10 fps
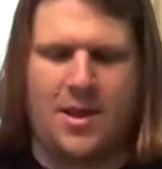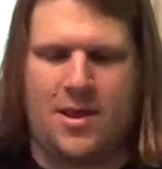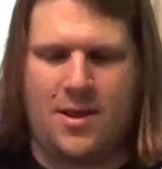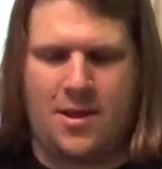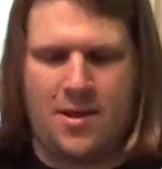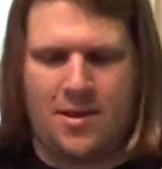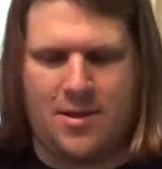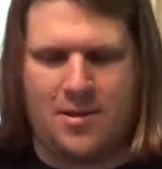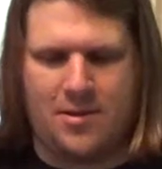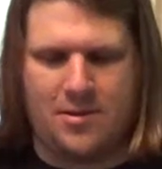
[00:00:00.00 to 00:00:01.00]

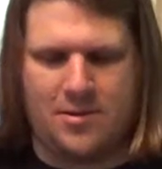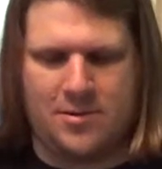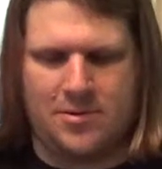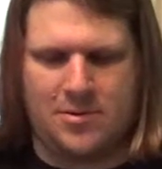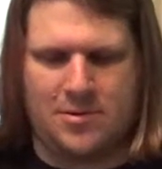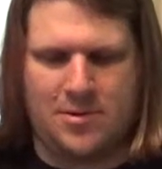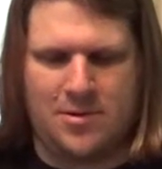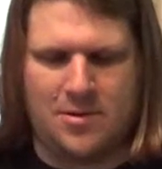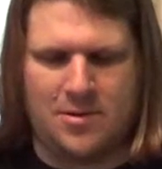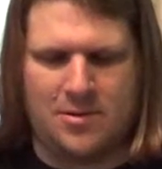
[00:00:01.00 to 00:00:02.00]

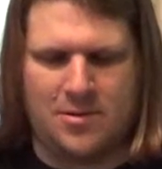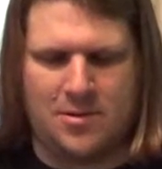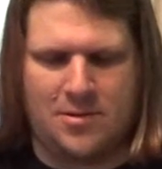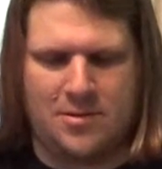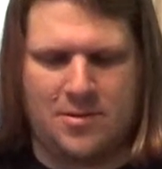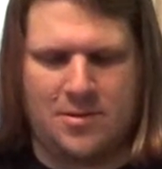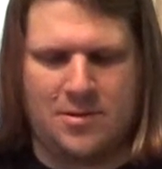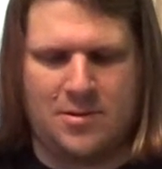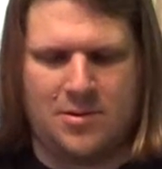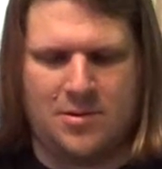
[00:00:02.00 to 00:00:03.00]

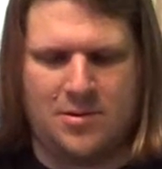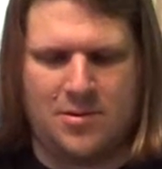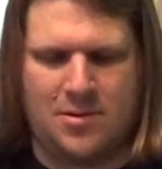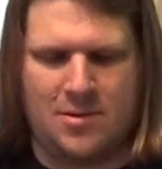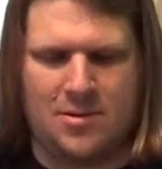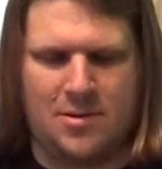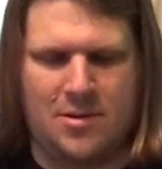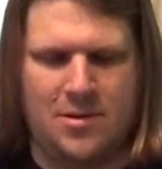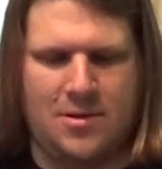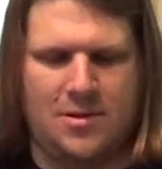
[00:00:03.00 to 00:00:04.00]
Nobody speaks.